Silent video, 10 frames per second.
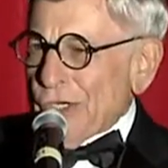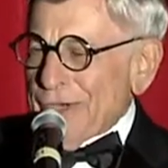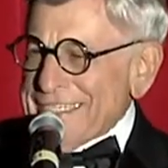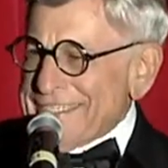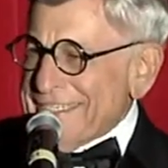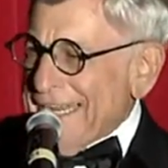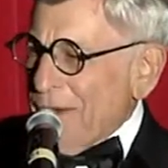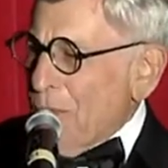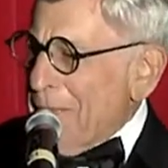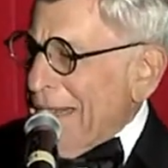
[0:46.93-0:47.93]
Gracie and I
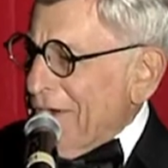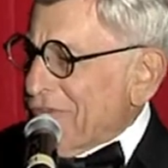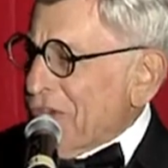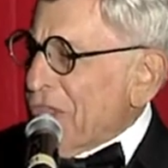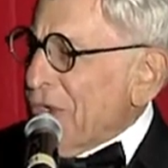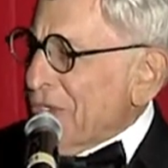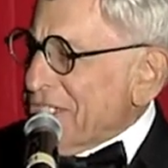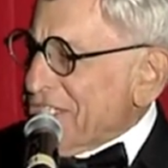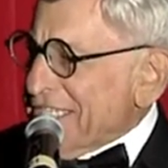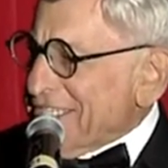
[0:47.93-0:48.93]
were married for
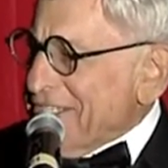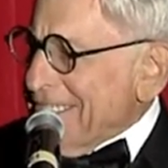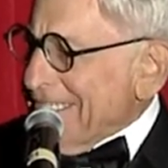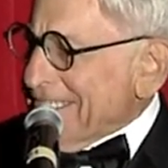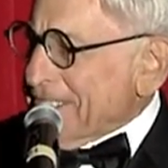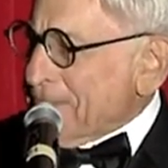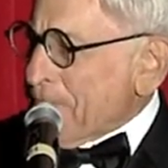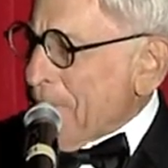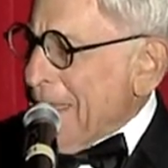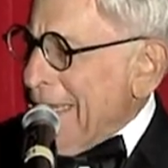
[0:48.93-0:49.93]
36 years.
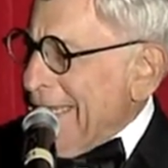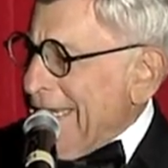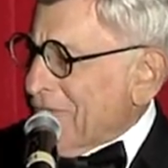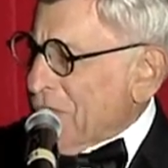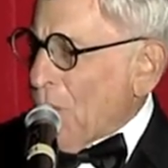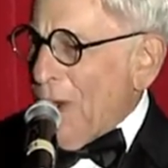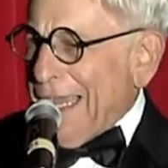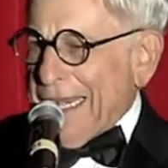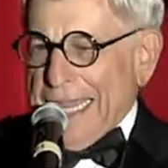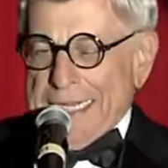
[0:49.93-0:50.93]
And after a
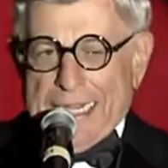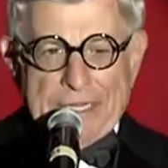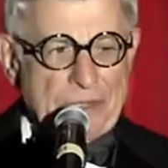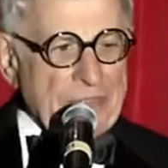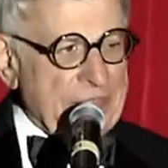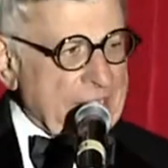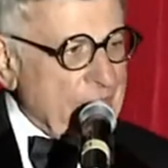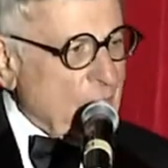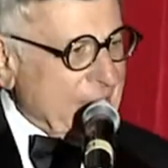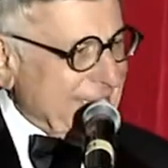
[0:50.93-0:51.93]
while, I couldn't think
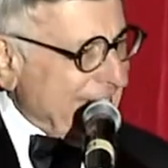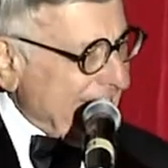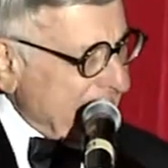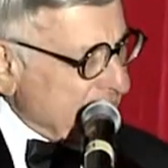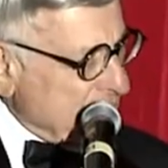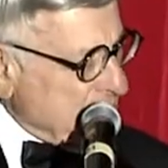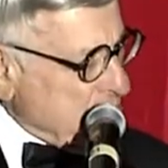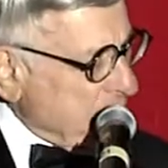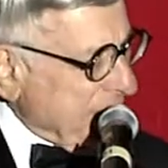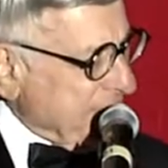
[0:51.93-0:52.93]
of what to get her for
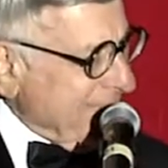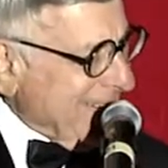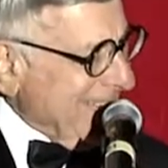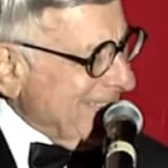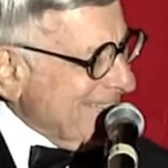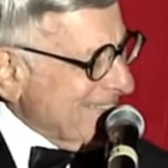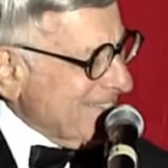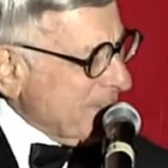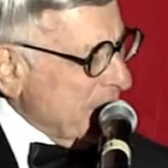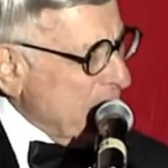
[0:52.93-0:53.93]
those special
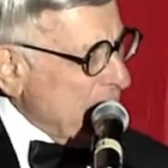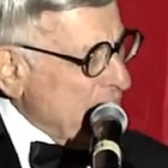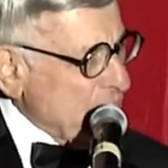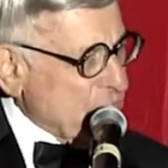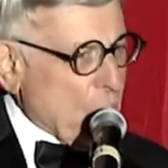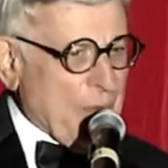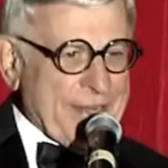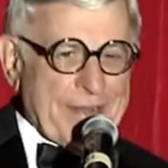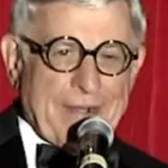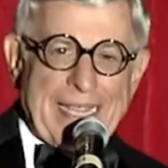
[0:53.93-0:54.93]
occasions. So one
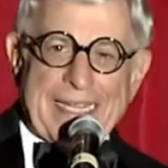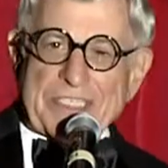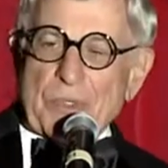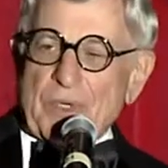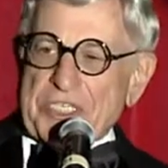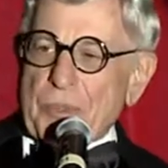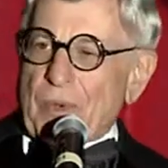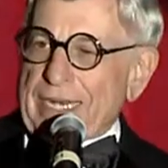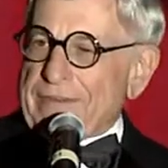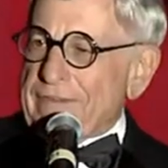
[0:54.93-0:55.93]
year I asked her what she
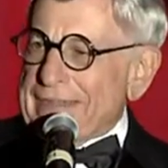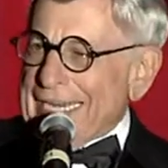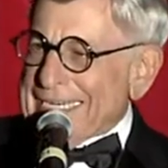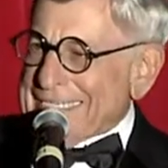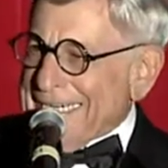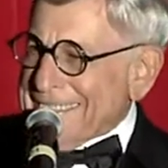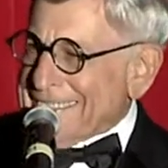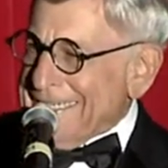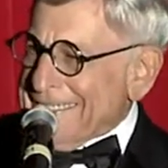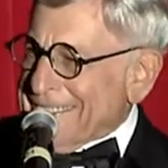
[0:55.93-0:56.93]
wanted for
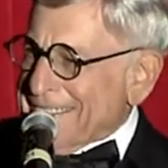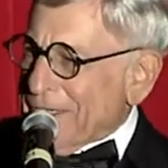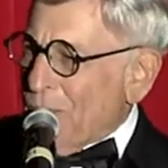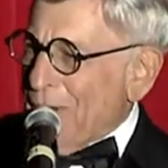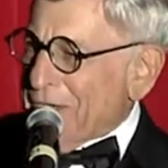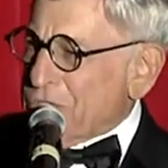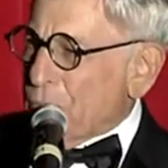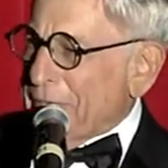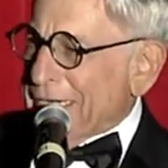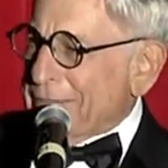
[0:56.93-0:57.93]
Valentine's Day, and she said, why don't you
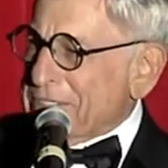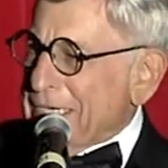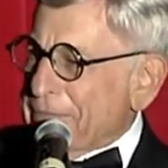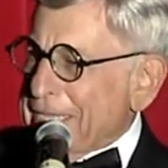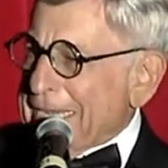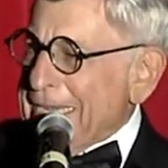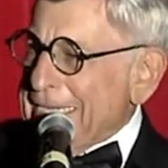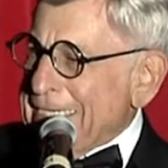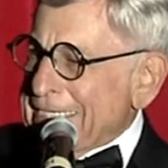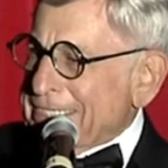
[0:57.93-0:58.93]
pick up something
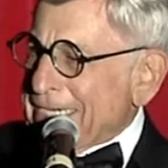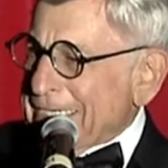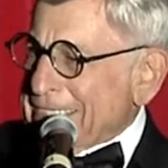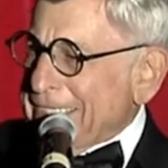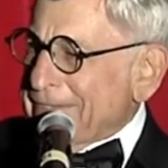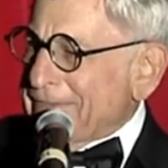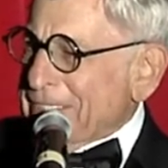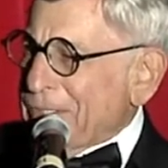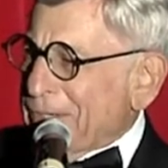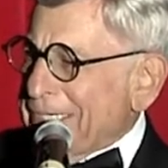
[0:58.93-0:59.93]
sexy at
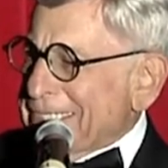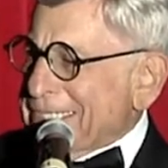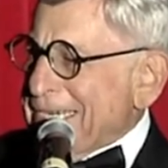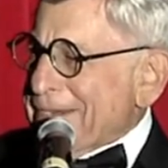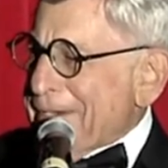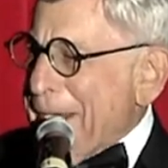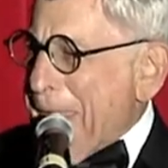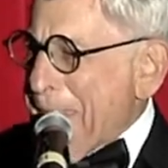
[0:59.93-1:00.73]
Victoria's Secret?